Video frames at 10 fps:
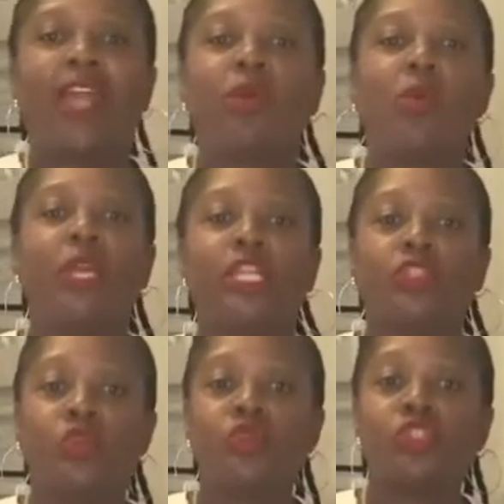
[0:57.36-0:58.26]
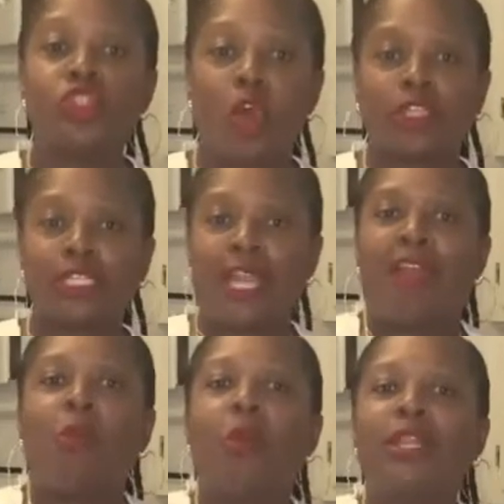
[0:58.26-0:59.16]
I don't want it too salty.
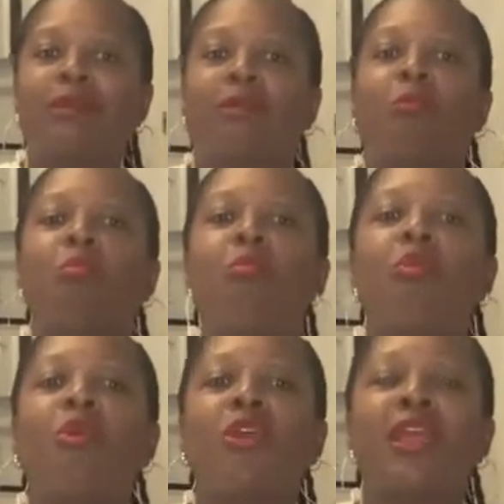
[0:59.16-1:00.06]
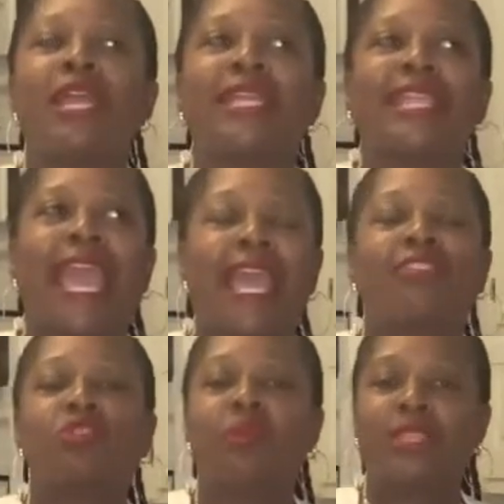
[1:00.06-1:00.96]
I want it more
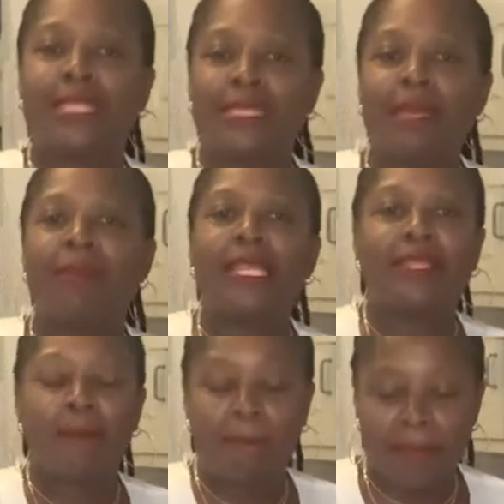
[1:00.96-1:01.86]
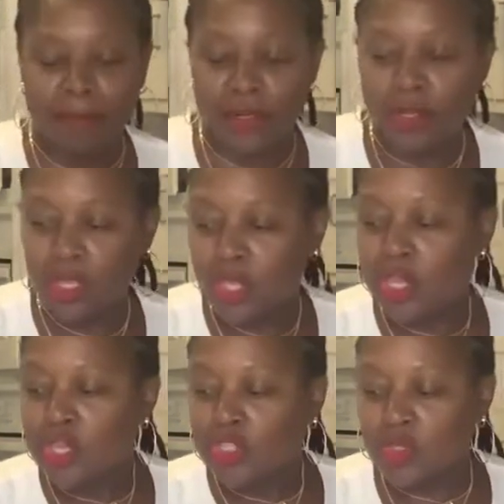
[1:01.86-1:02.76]
enhanced with the lemon and the pepper.
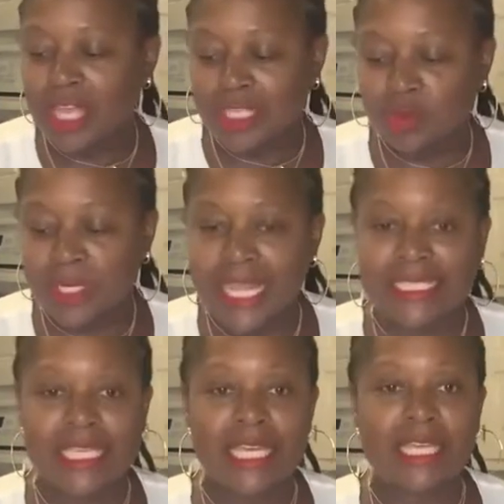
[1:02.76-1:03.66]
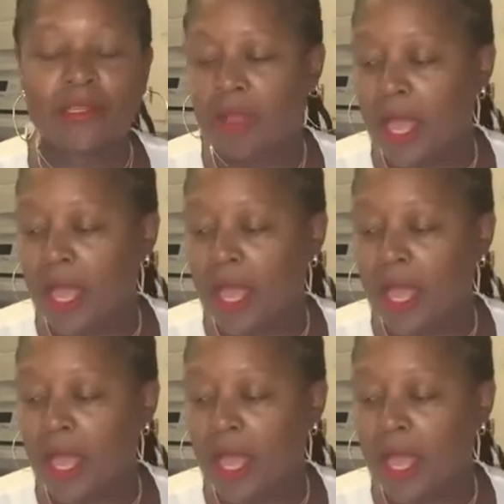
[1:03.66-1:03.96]
So that's what I did.